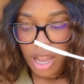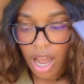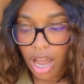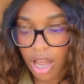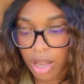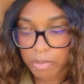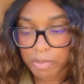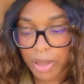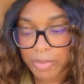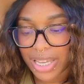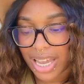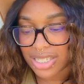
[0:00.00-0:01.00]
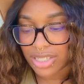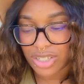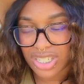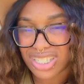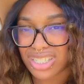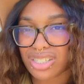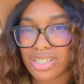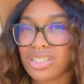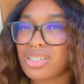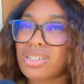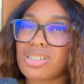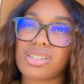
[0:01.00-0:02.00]
But because it
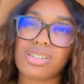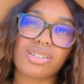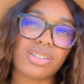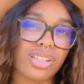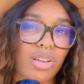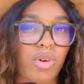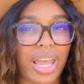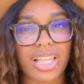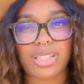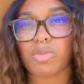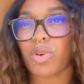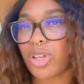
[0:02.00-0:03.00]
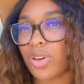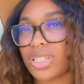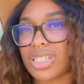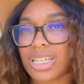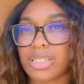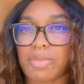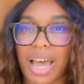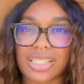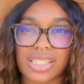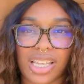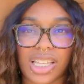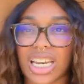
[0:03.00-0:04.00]
just, the way it's more unisex
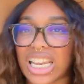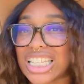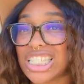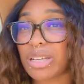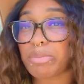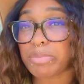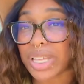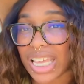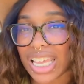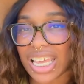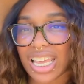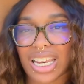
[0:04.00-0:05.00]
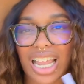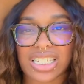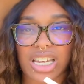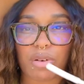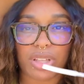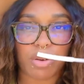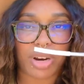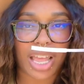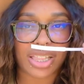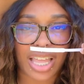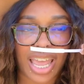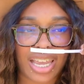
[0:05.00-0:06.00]
masculinity to me, and that's not really what I
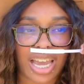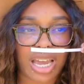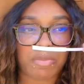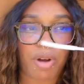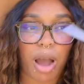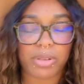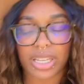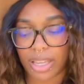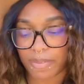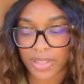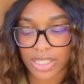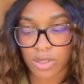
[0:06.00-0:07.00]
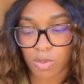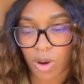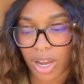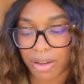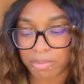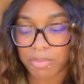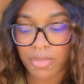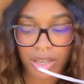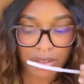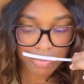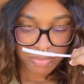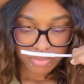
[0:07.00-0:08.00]
like, I'd probably give this one
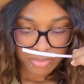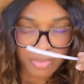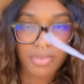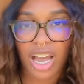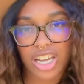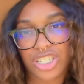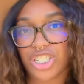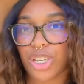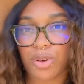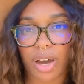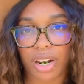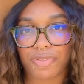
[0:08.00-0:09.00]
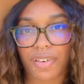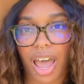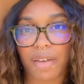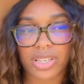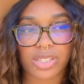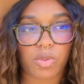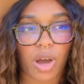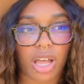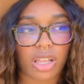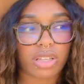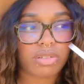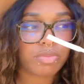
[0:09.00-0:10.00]
a 2 out of 5 as
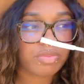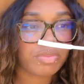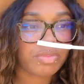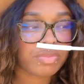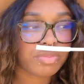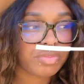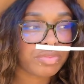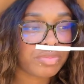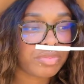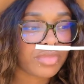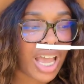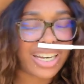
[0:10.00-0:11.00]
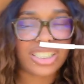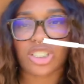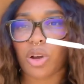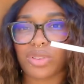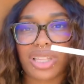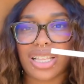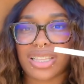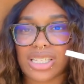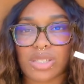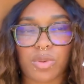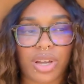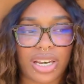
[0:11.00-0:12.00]
well. I just don't think
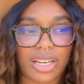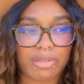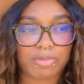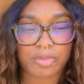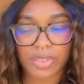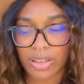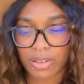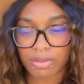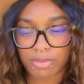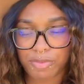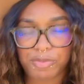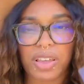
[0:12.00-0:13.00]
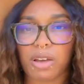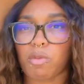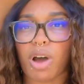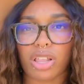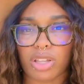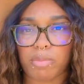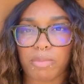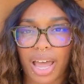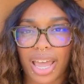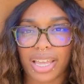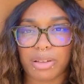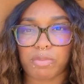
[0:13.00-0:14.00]
this would fit well on
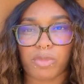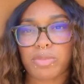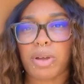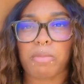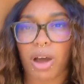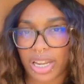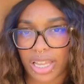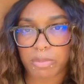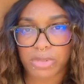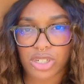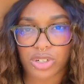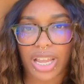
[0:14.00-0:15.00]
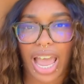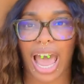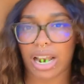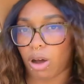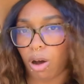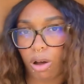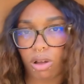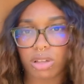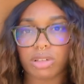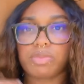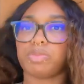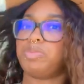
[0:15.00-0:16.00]
with my body chemistry at all.